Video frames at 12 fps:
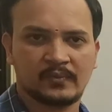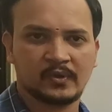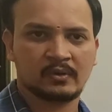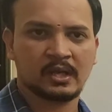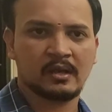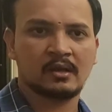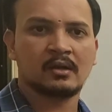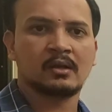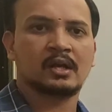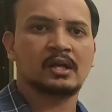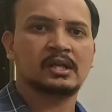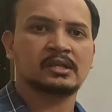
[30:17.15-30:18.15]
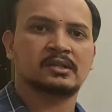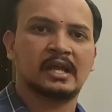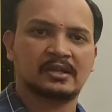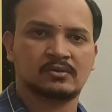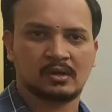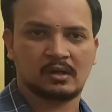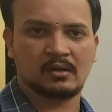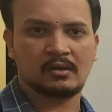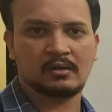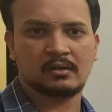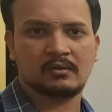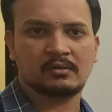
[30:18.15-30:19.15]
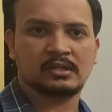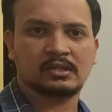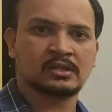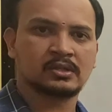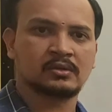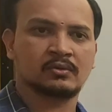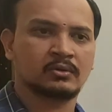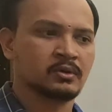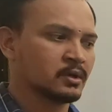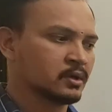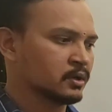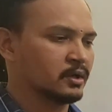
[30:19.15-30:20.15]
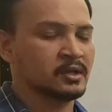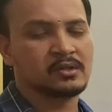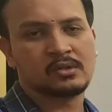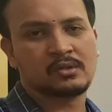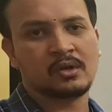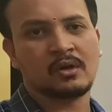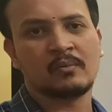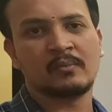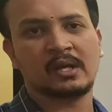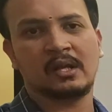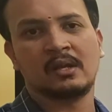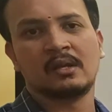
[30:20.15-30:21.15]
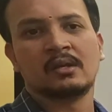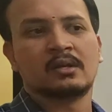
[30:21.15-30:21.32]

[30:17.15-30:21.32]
Okay, it is natural since you done so many,